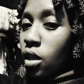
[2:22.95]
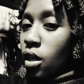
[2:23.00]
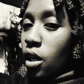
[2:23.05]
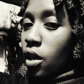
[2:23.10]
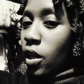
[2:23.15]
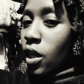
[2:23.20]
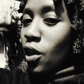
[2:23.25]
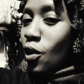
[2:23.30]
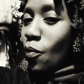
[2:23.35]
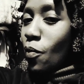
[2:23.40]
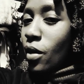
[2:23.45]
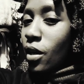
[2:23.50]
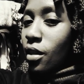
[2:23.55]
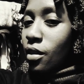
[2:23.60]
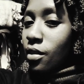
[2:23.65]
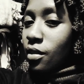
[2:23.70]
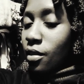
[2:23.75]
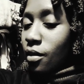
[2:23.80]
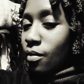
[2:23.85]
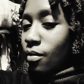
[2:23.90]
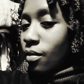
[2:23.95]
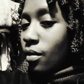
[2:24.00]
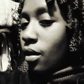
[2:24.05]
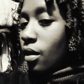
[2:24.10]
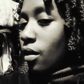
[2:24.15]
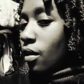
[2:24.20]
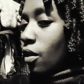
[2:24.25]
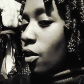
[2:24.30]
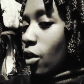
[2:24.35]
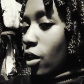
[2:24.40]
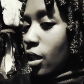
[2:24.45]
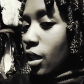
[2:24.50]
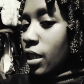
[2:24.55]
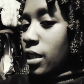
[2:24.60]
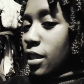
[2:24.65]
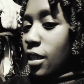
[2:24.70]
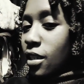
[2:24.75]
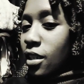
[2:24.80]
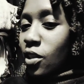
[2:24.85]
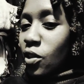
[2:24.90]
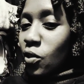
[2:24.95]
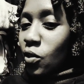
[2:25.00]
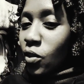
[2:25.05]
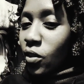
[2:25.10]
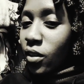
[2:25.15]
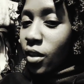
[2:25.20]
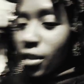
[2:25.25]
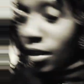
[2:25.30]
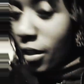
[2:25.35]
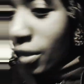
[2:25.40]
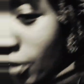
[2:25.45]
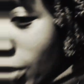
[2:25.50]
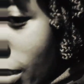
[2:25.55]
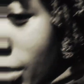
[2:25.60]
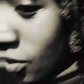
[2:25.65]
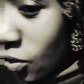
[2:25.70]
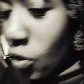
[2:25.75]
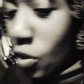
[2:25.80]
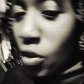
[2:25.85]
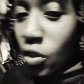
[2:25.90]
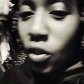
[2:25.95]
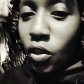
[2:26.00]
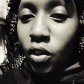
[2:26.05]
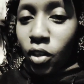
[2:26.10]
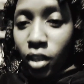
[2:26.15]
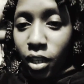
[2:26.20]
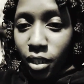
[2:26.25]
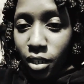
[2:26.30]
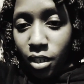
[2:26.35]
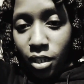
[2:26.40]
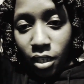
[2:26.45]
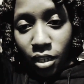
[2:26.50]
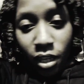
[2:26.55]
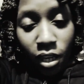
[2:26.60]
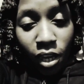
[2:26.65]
I want to buy some oils that I saw on a store that